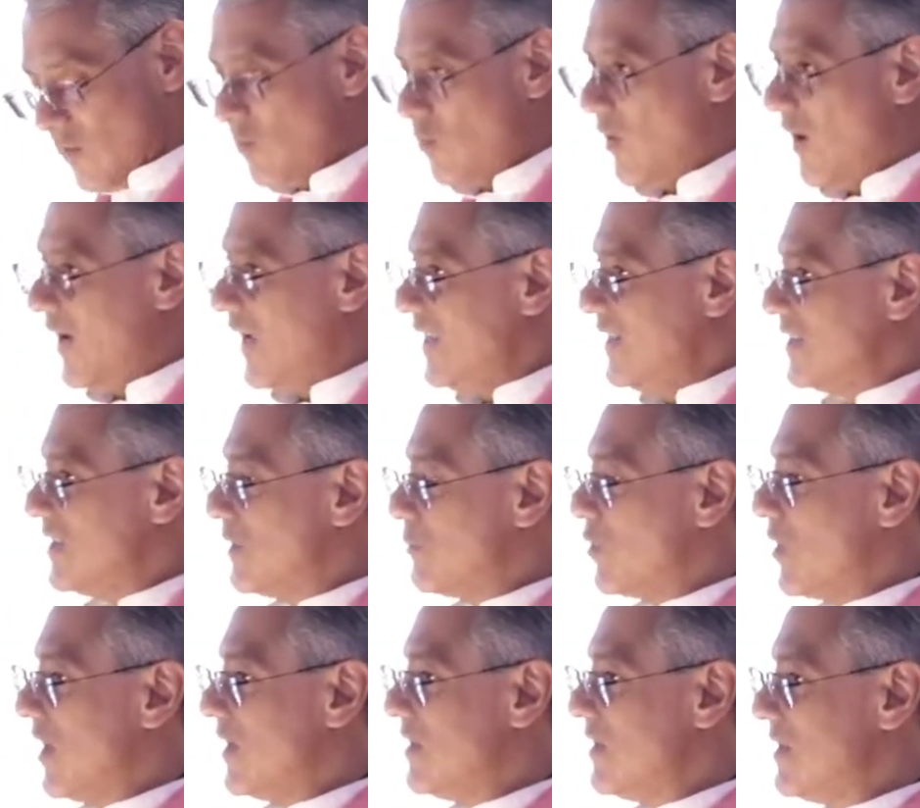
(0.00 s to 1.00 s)
Why did the
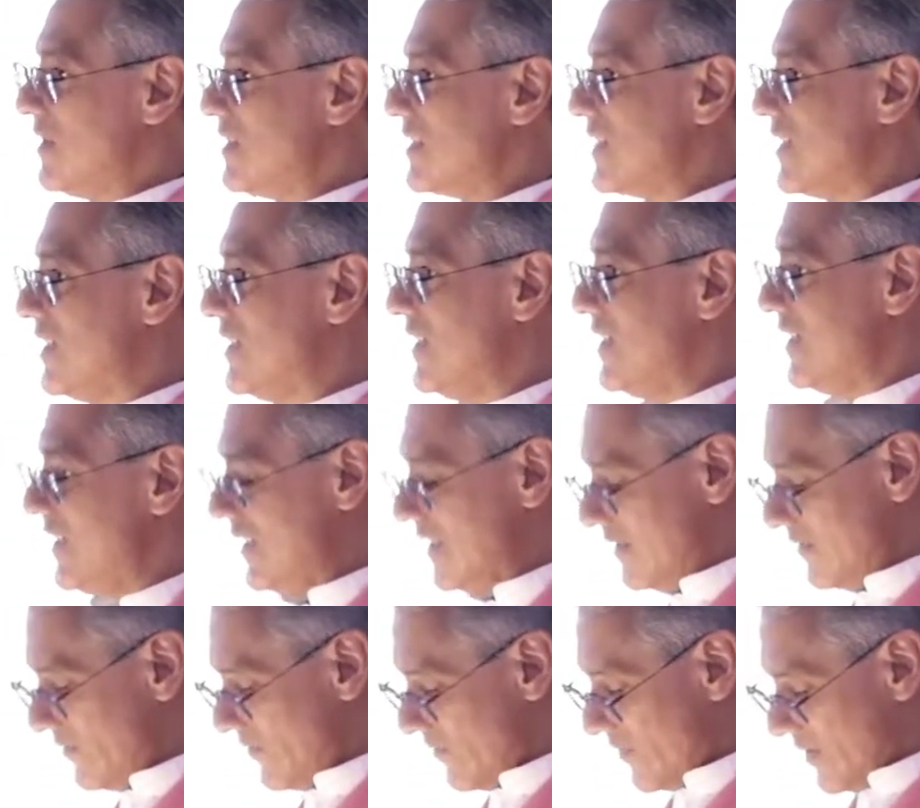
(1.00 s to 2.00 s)
prodigal son
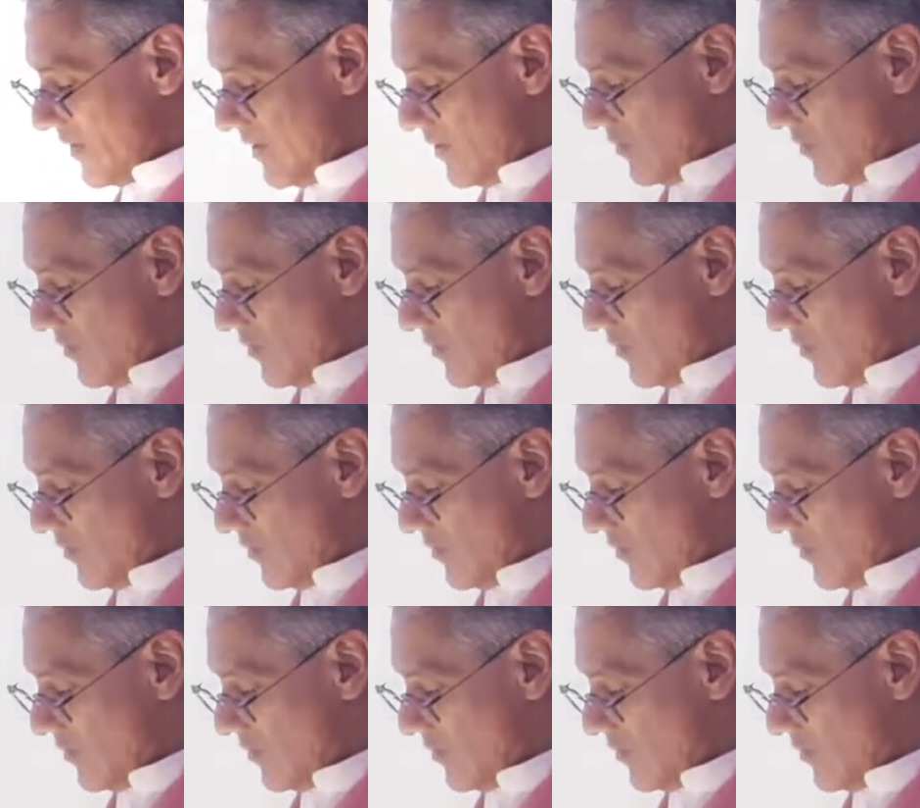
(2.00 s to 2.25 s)
leave?